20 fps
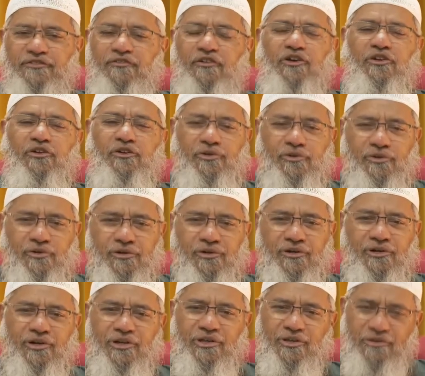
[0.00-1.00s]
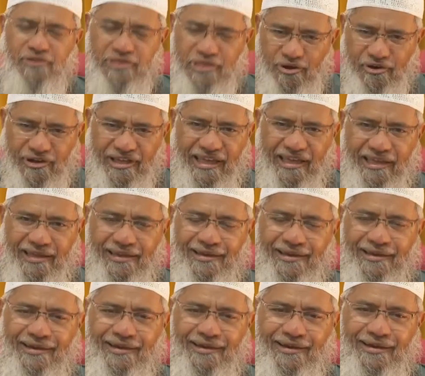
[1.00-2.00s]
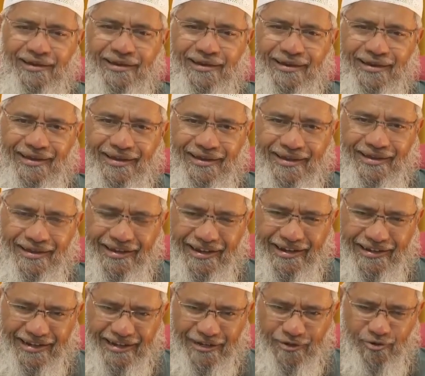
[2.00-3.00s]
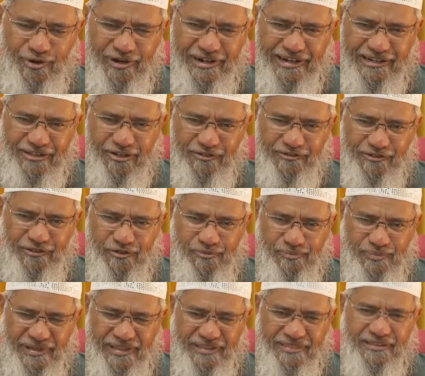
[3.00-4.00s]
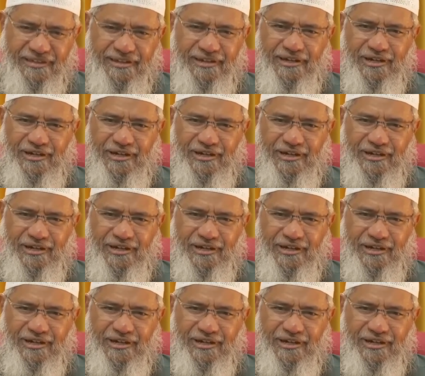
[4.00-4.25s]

So what do? You say, okay, here take 200,000 rupees,